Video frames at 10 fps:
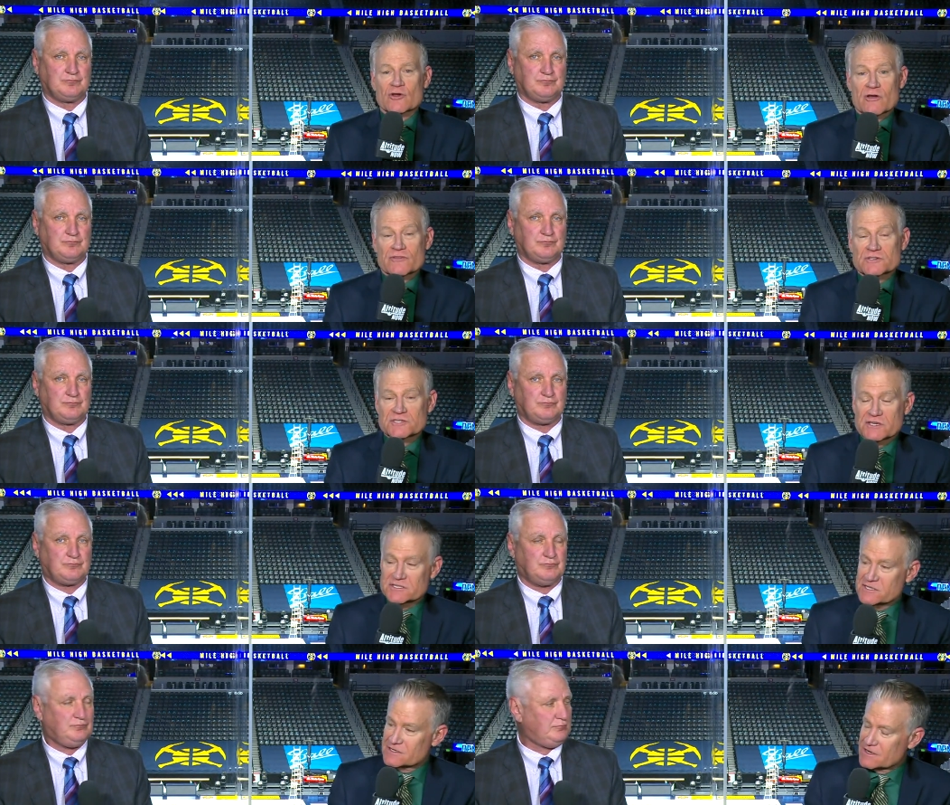Speaker 1: on the
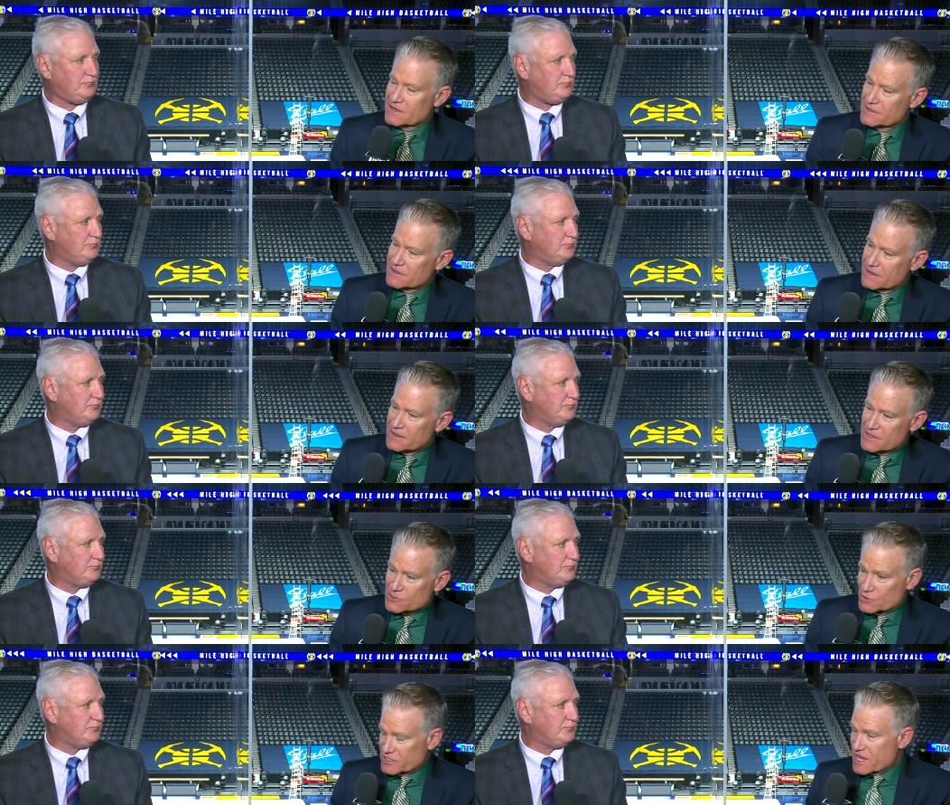season. And uh,
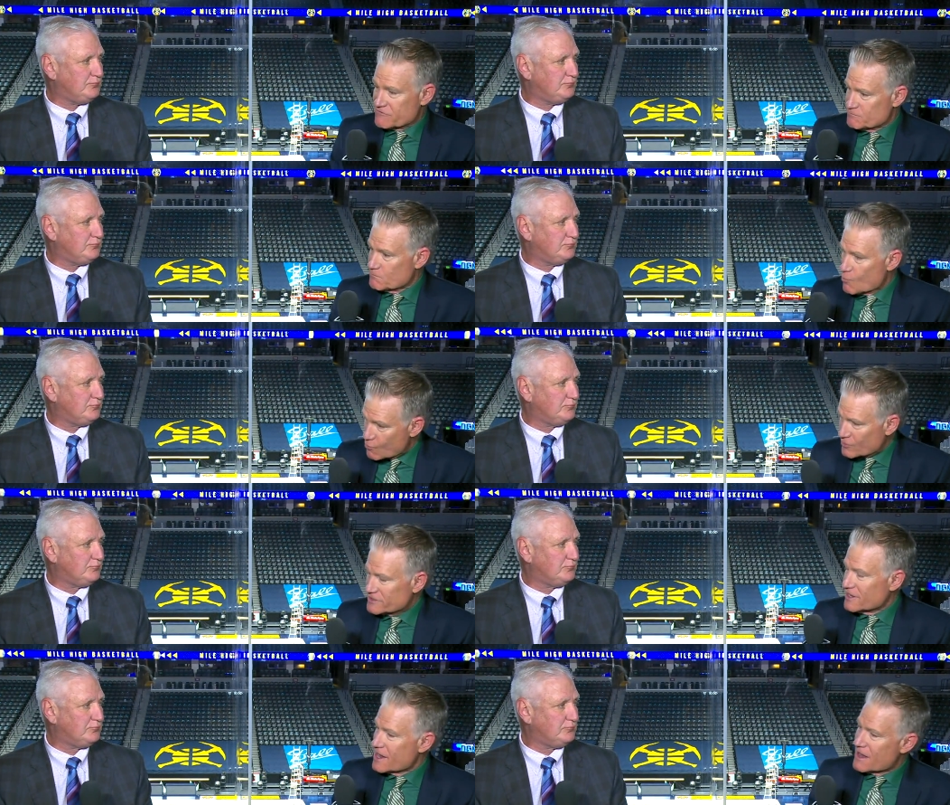could he have more?
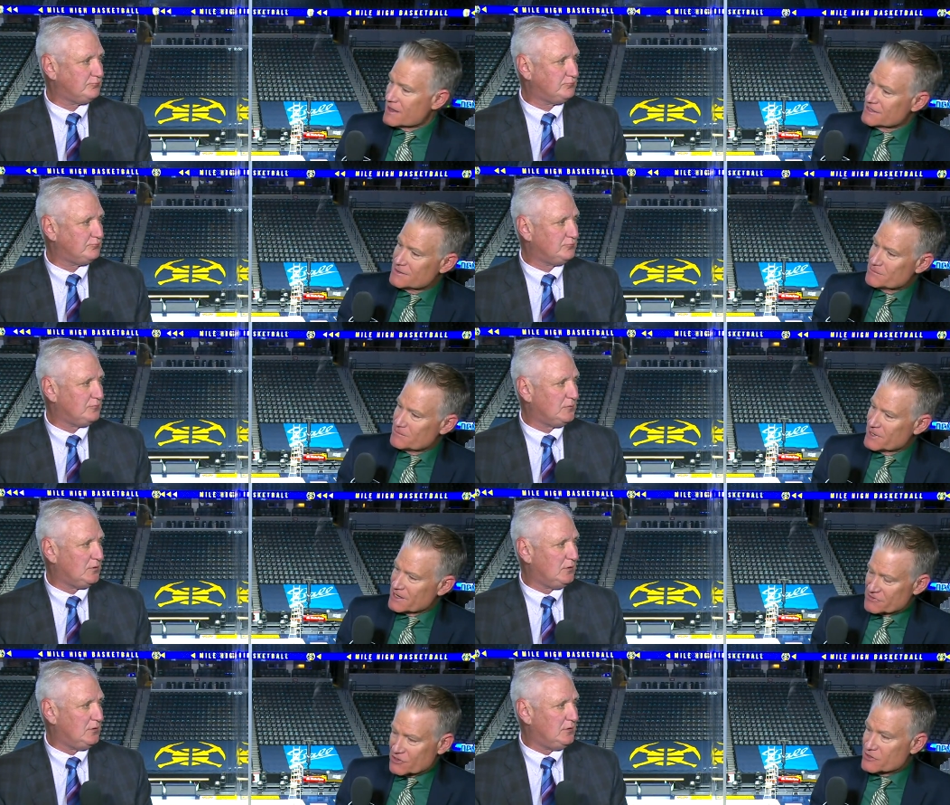Yeah. But
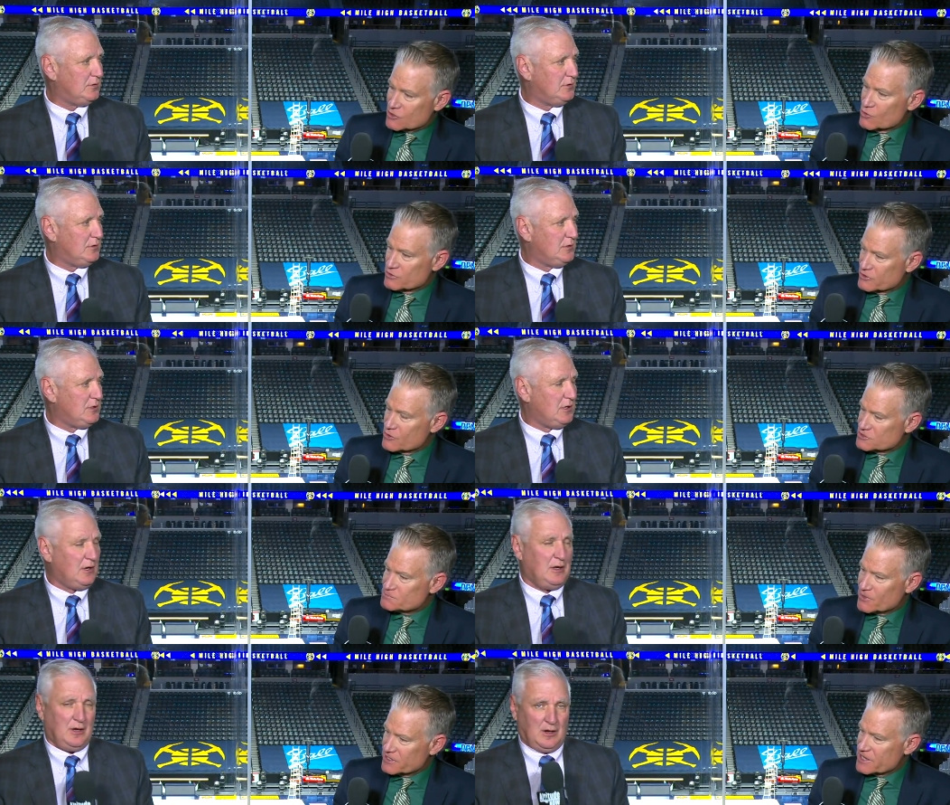I thought Nikola
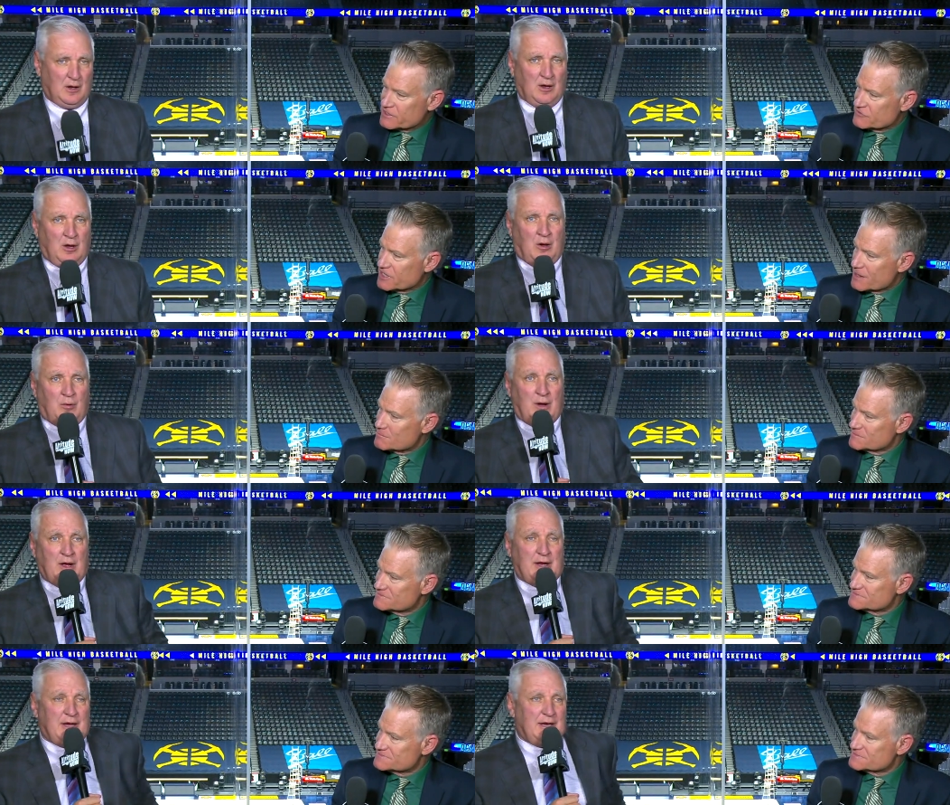Jokic played a heck of a game.
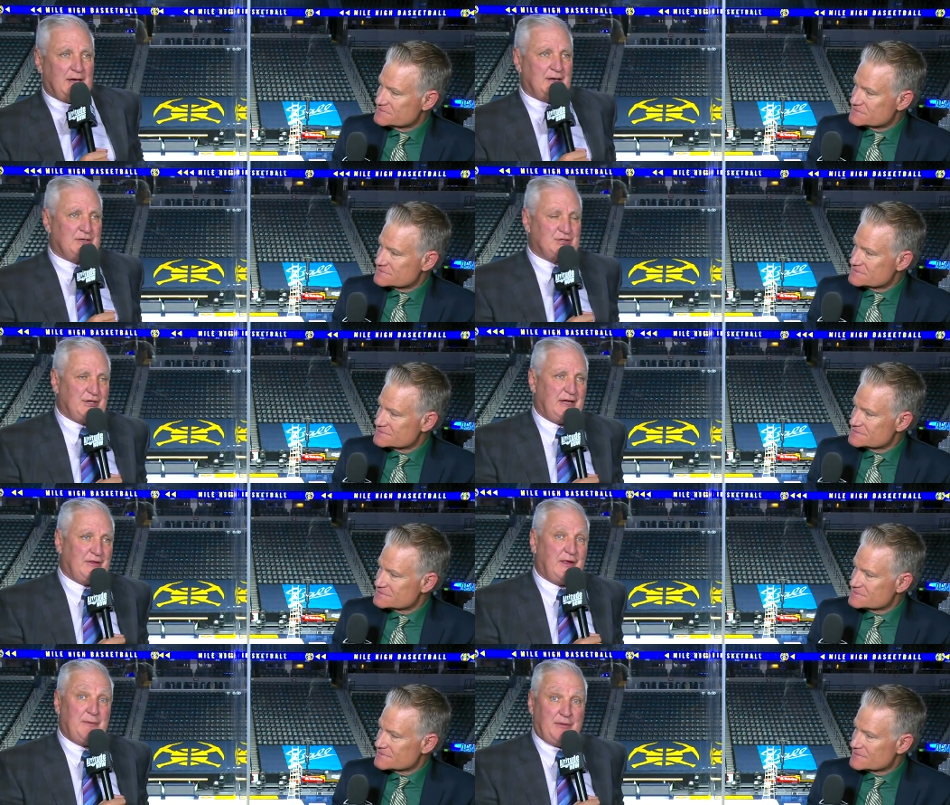
Speaker 2: Well, and, and listen, they,
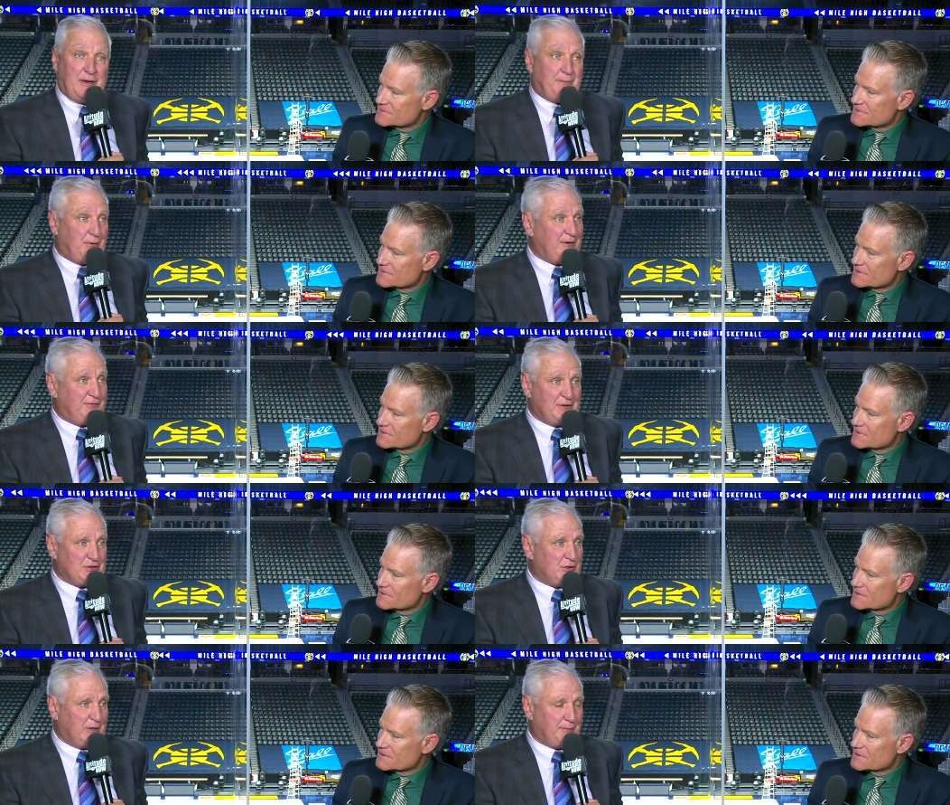they, they played
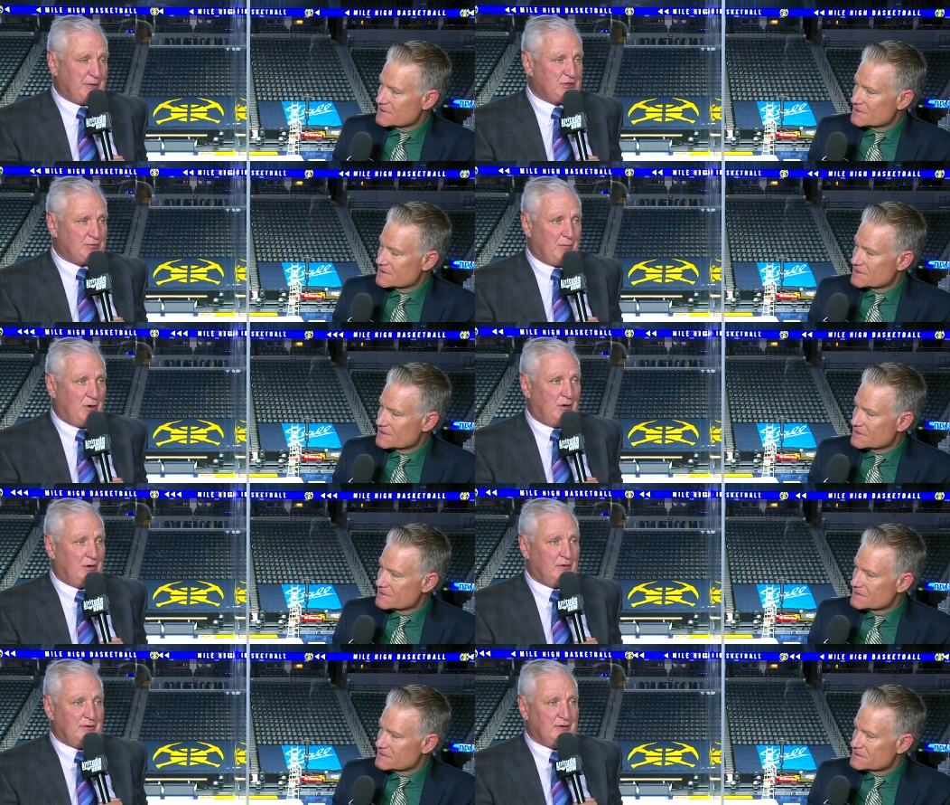physical. They played
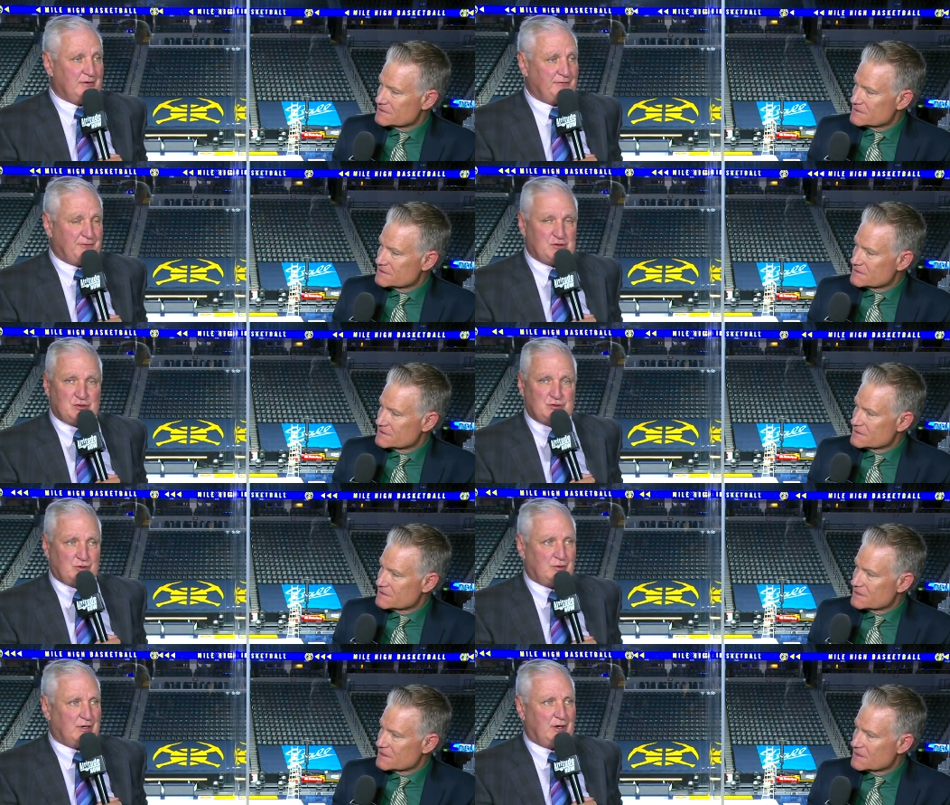small. The, the officials
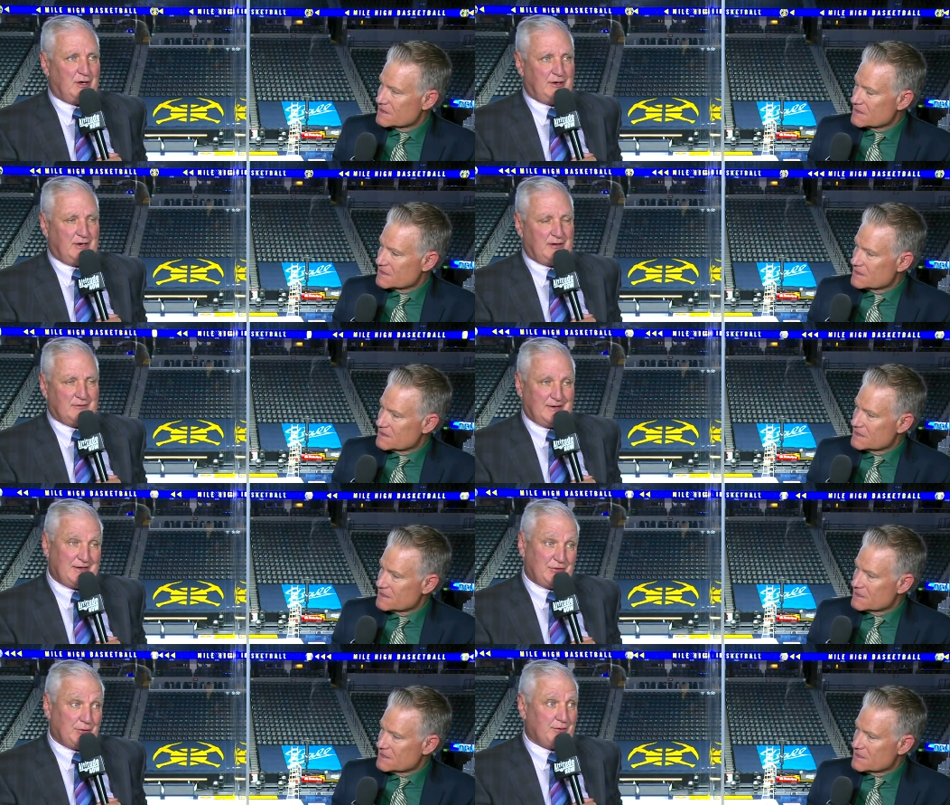early on, or
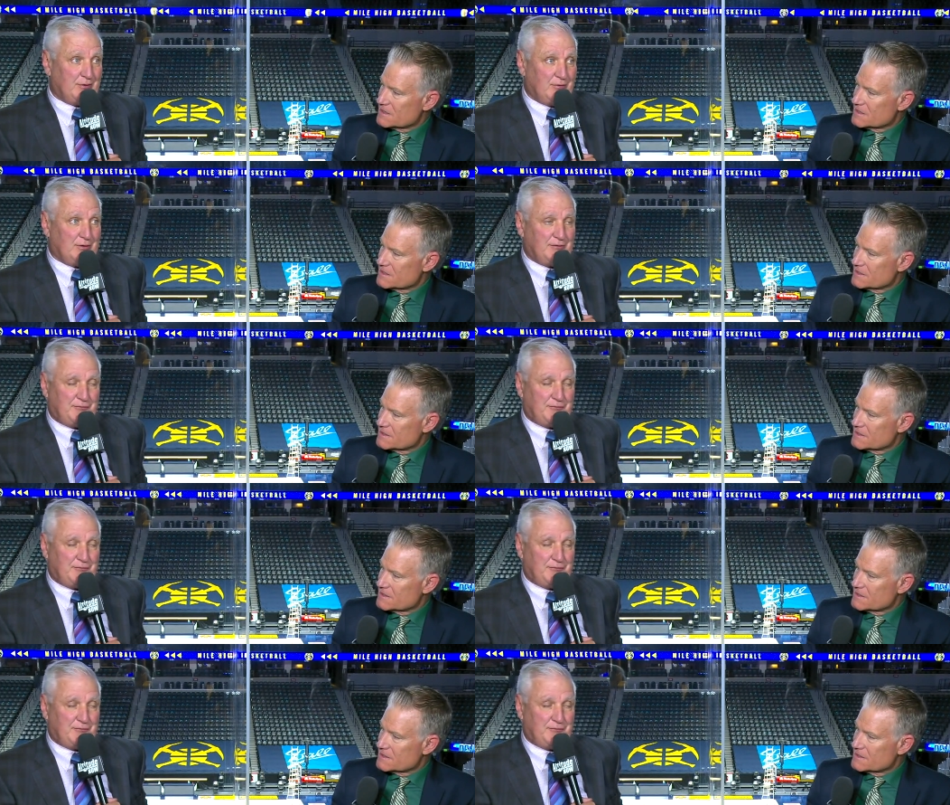late third and early